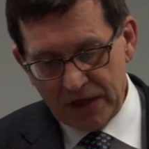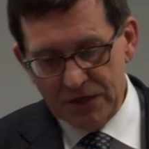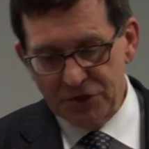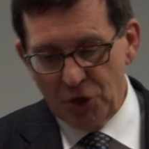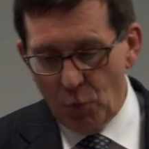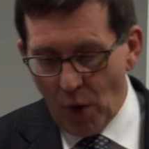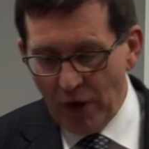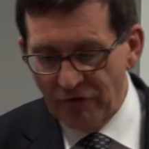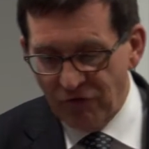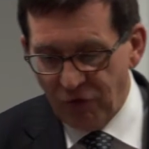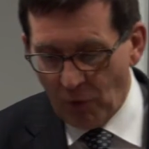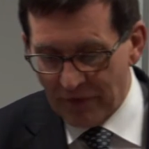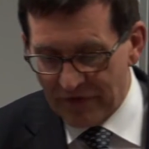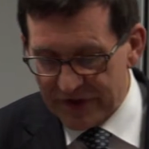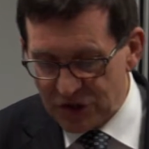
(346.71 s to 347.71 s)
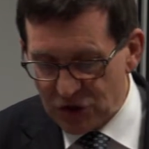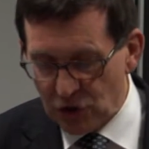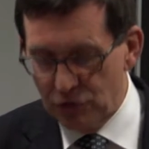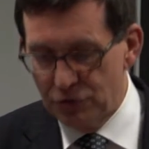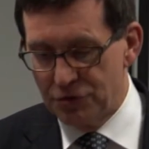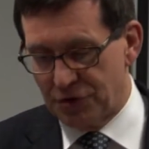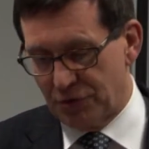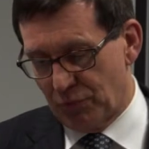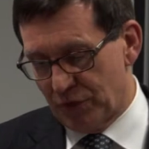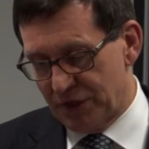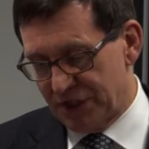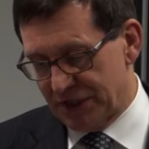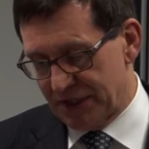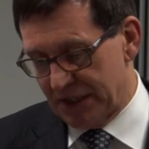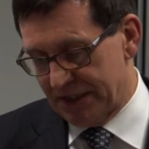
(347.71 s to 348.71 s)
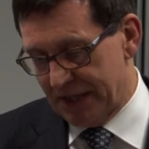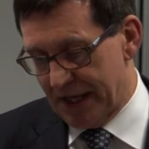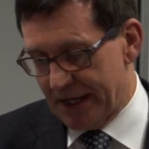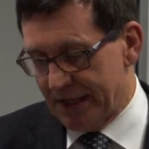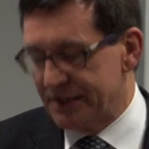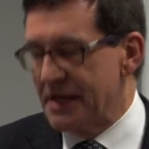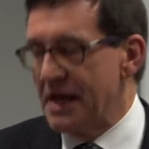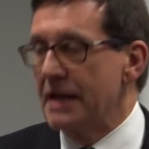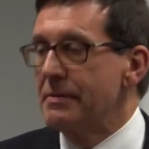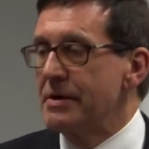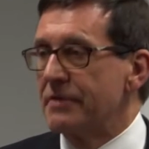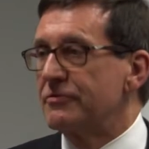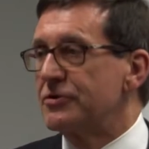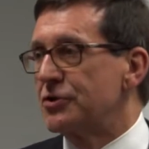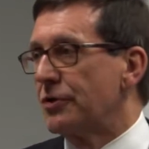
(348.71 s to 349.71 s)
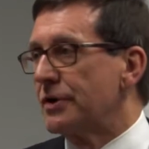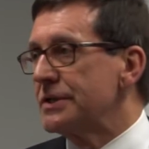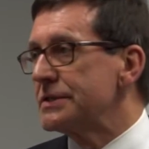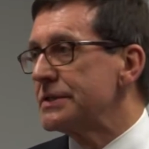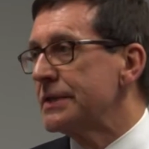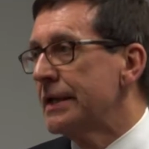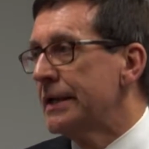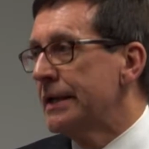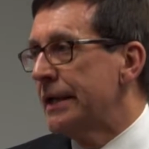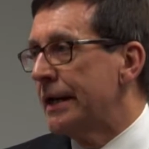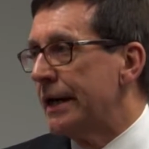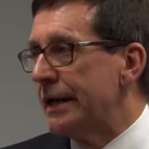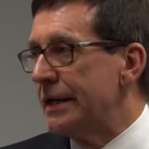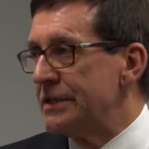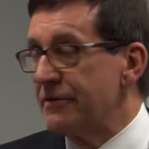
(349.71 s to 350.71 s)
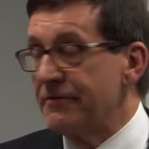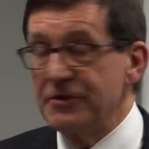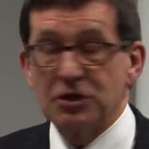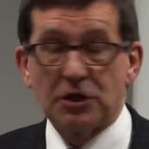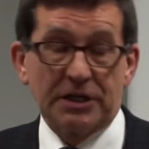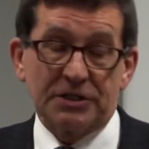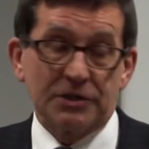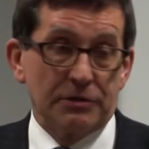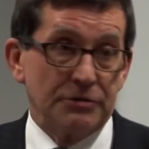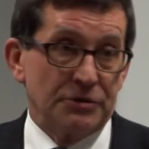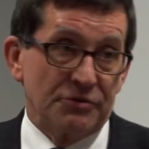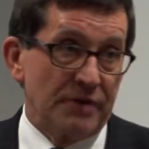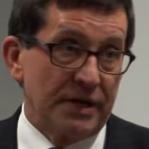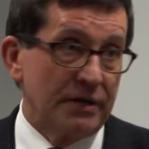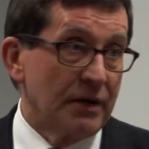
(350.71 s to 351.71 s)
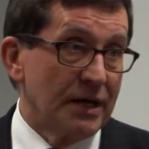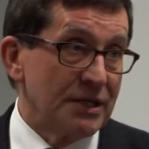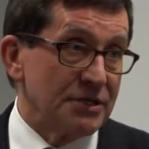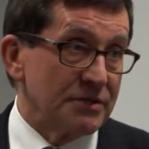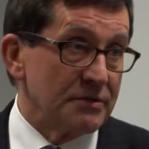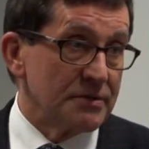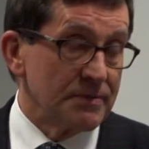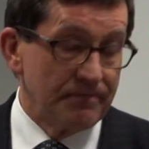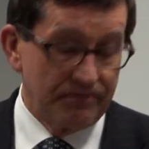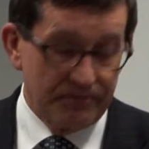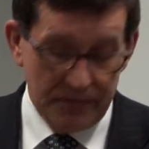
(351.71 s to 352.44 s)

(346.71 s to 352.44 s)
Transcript: So one form of exclusion, which as I say is the enemy of choice, is official exclusion, regulations.